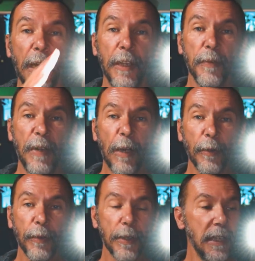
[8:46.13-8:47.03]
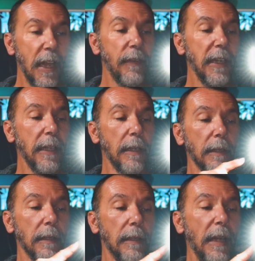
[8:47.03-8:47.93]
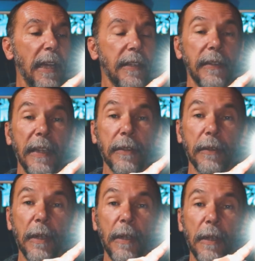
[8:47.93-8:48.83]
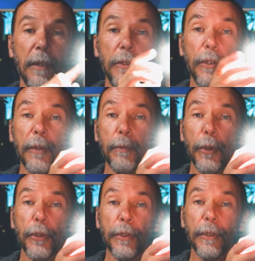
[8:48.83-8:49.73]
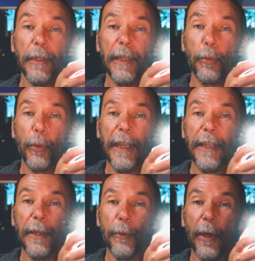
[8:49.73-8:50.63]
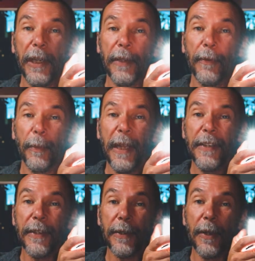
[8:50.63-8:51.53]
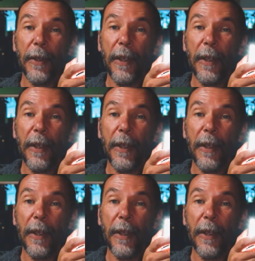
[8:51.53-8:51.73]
And you've now got this lovely light that you can put in weird and wonderful places.